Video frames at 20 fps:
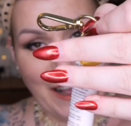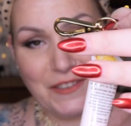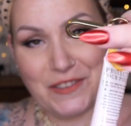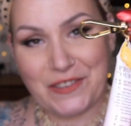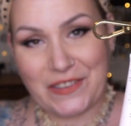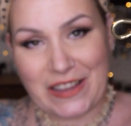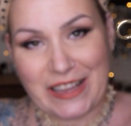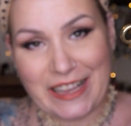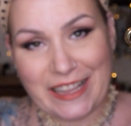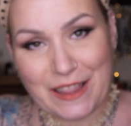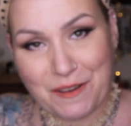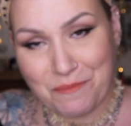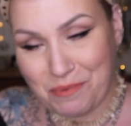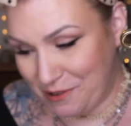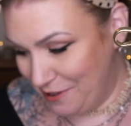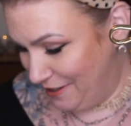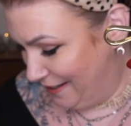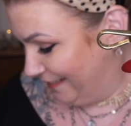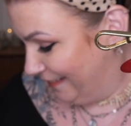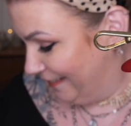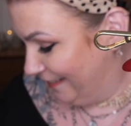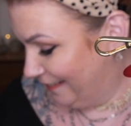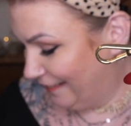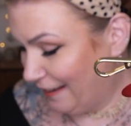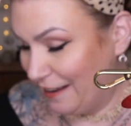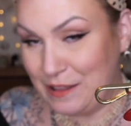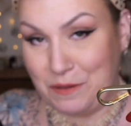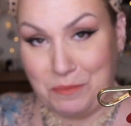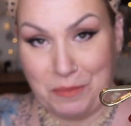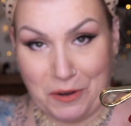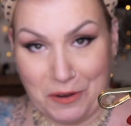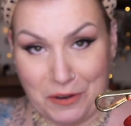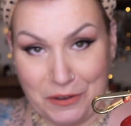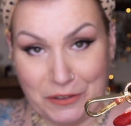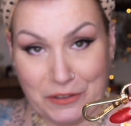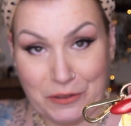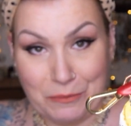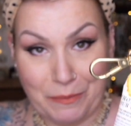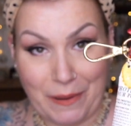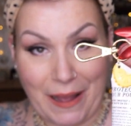I've seen the products inside the
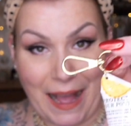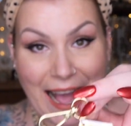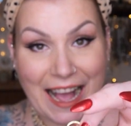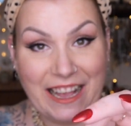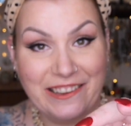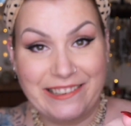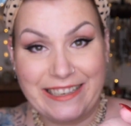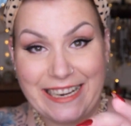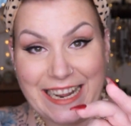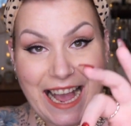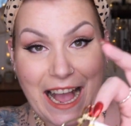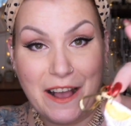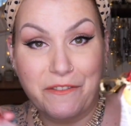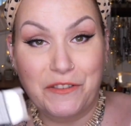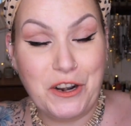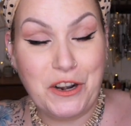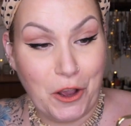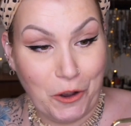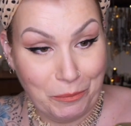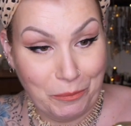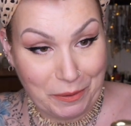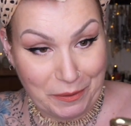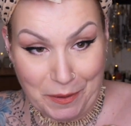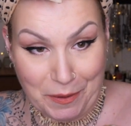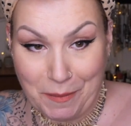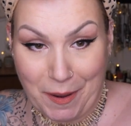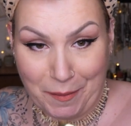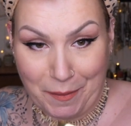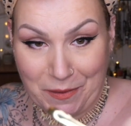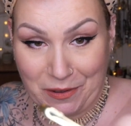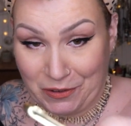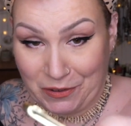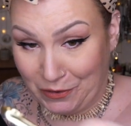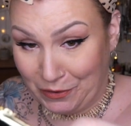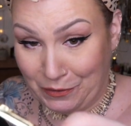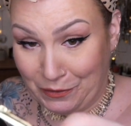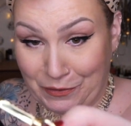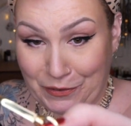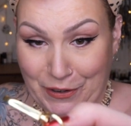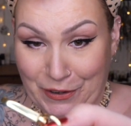box, but actually haven't opened them up. This
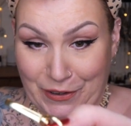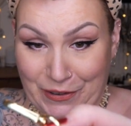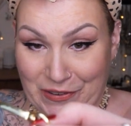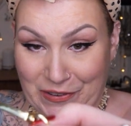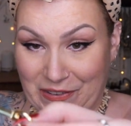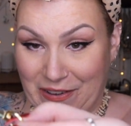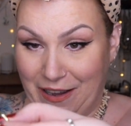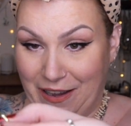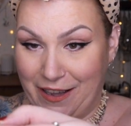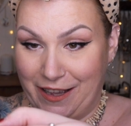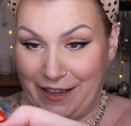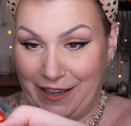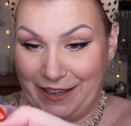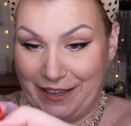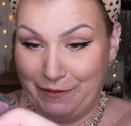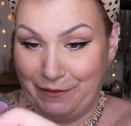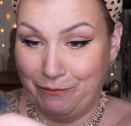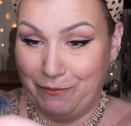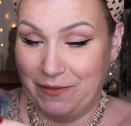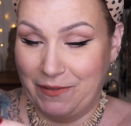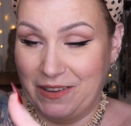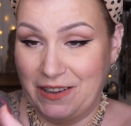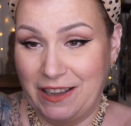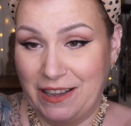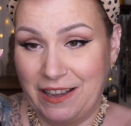is the first time.